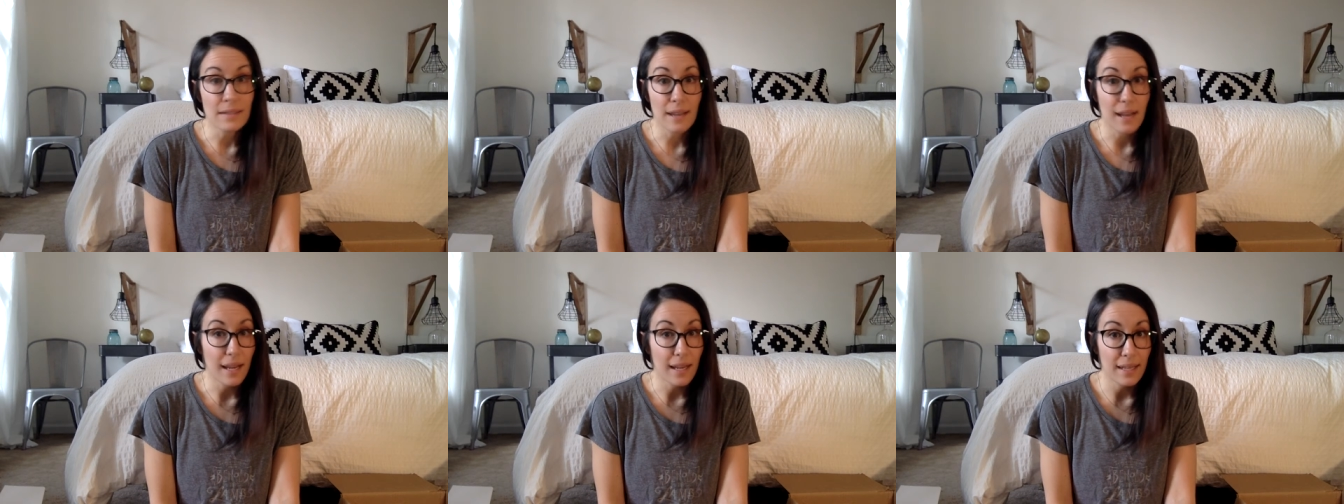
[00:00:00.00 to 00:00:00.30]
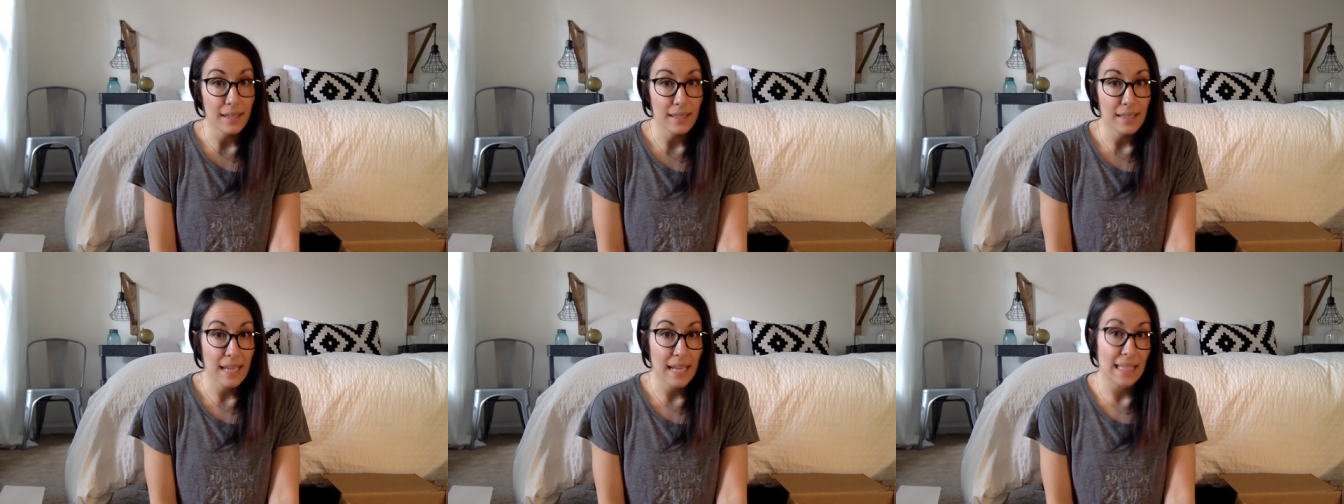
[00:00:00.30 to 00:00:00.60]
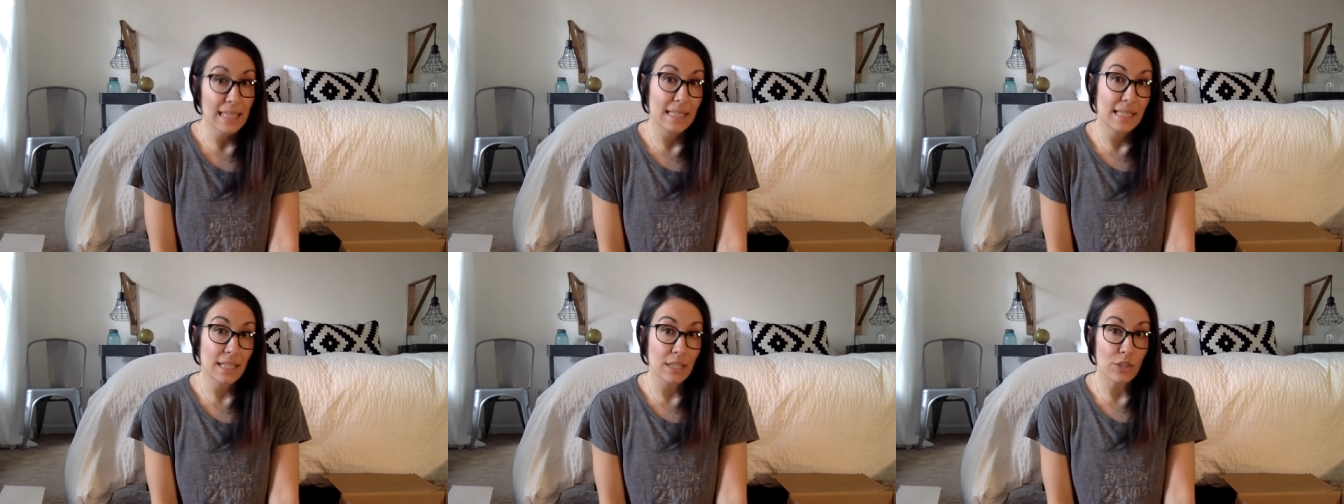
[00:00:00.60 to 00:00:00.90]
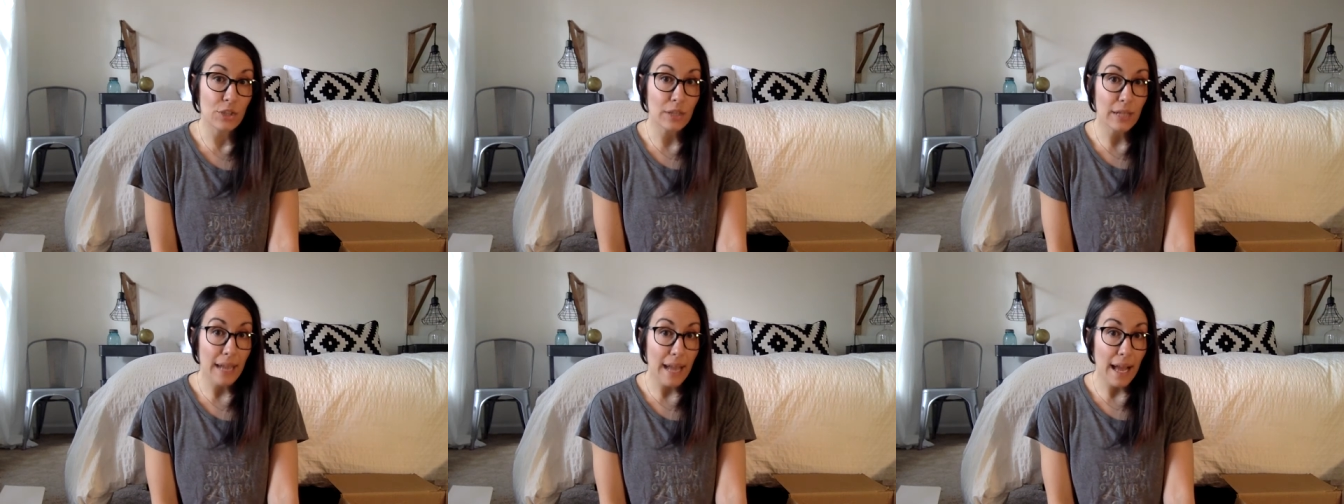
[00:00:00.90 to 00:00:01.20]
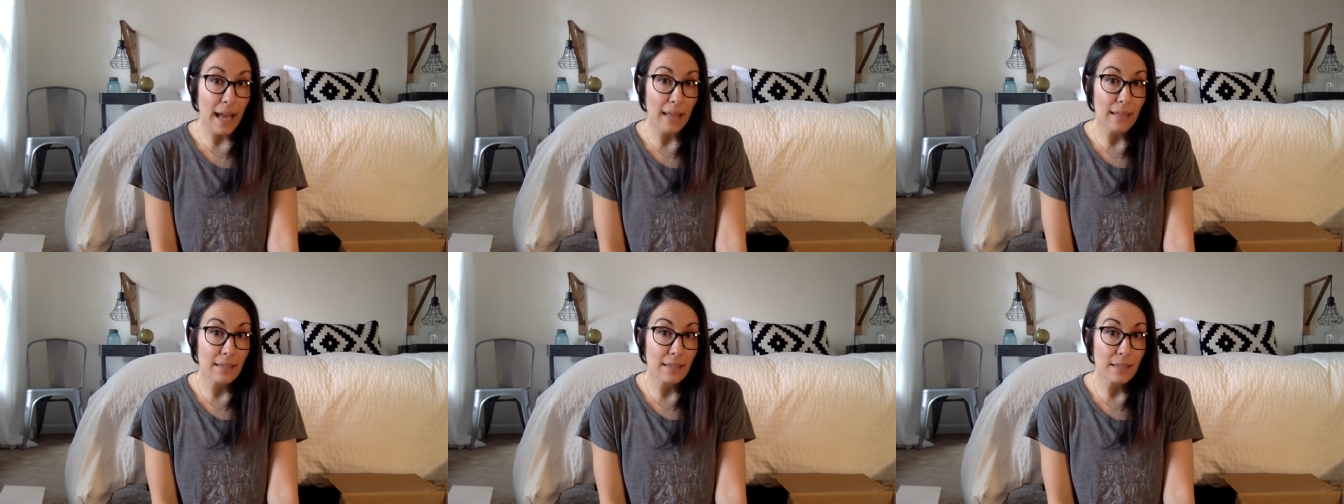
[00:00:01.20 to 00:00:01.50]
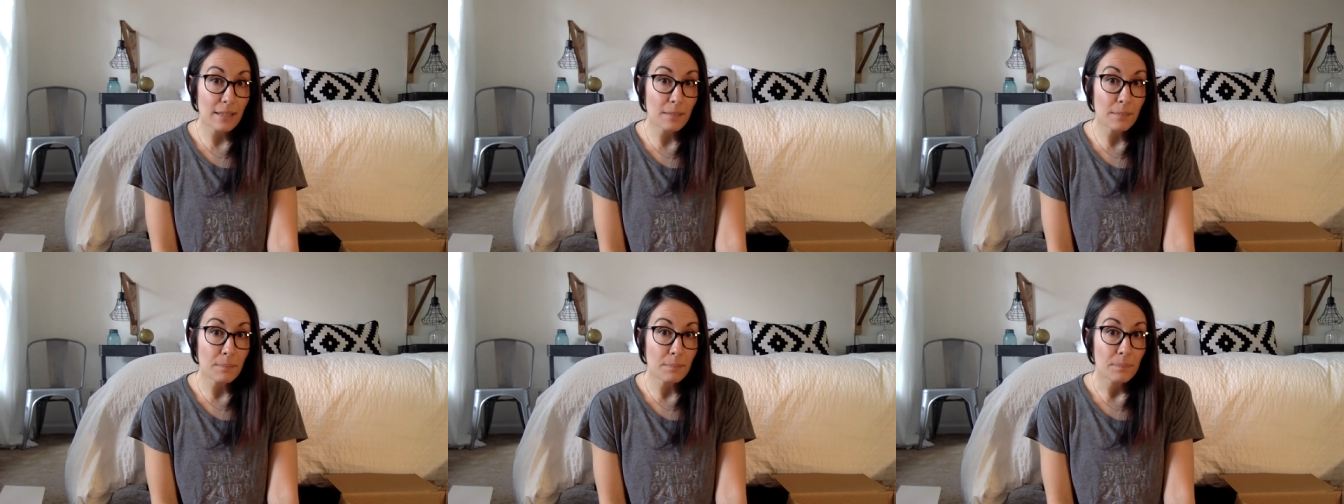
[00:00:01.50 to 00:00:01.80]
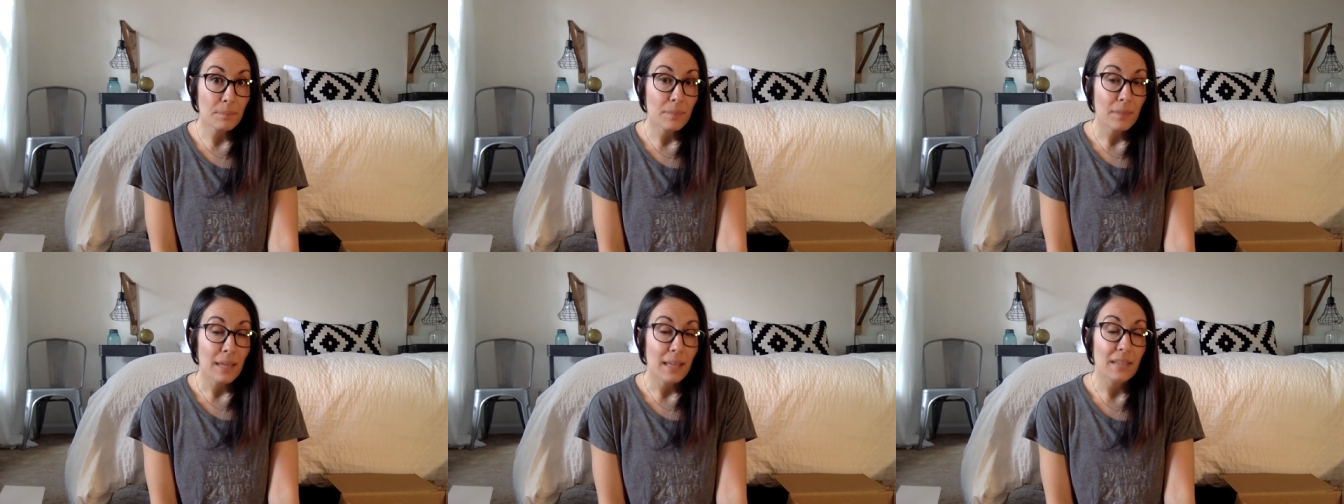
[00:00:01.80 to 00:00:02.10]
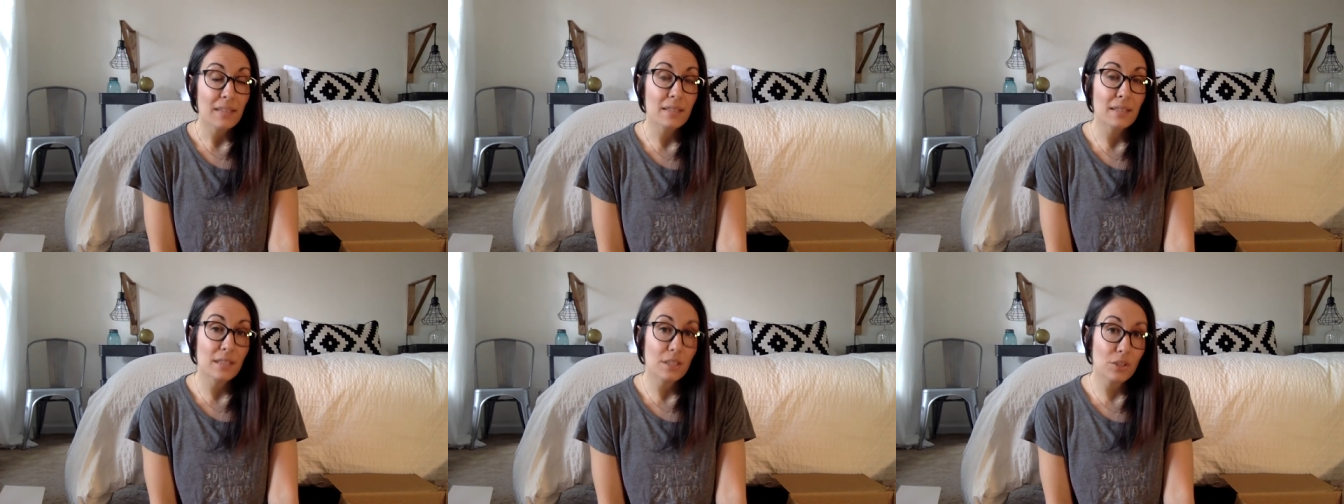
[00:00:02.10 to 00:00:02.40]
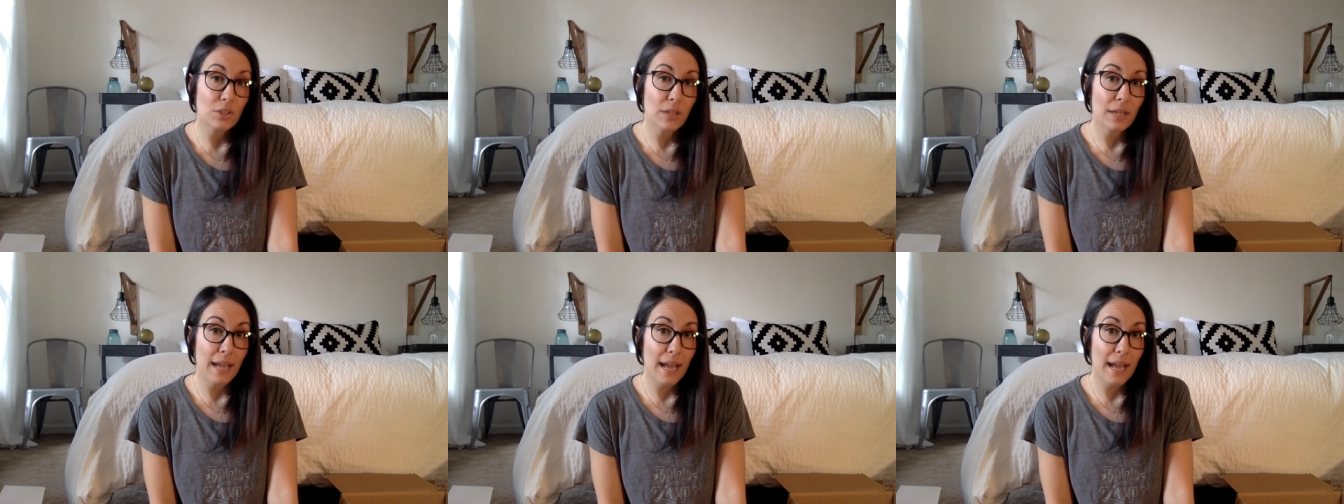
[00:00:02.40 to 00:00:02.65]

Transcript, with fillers: not contain citric acid. And citric